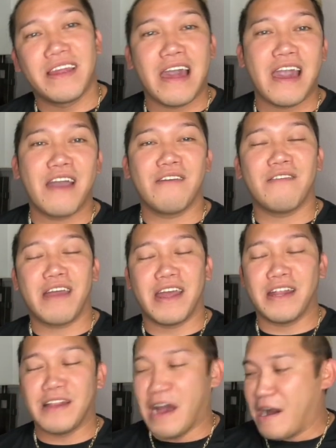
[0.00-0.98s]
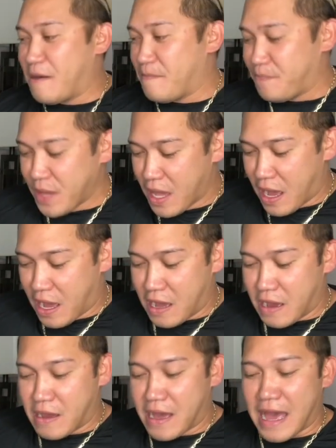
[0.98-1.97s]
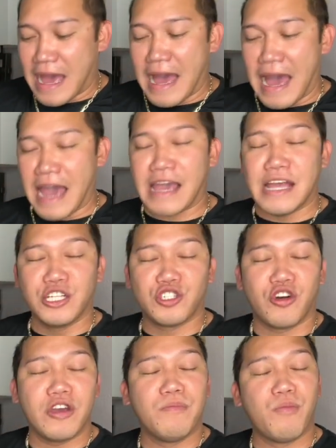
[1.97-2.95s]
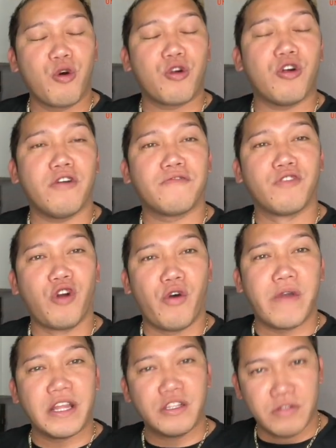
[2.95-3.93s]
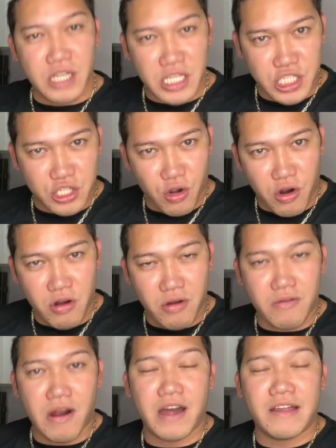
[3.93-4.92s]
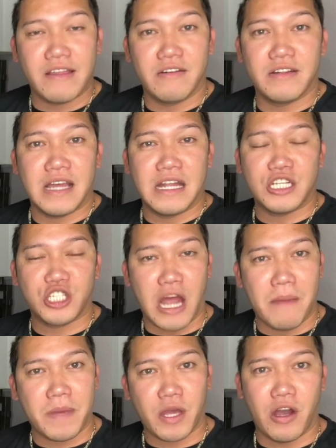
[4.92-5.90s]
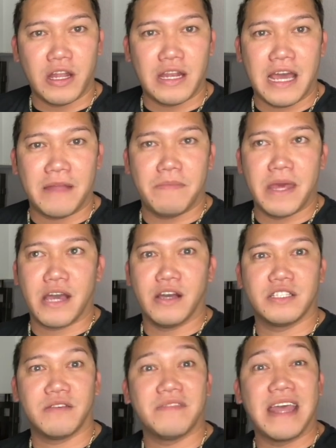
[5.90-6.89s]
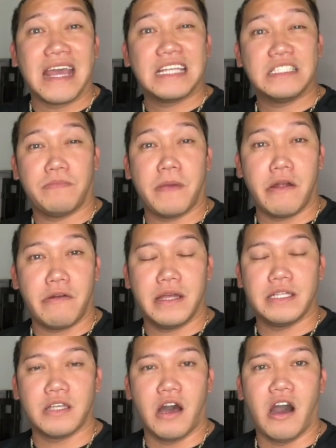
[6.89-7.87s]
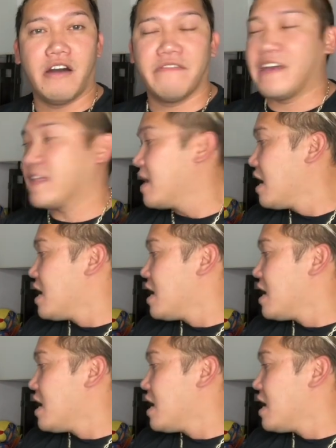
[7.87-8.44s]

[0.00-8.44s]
there, and I enjoy more of going to the store rather than shopping online because of the experience of it.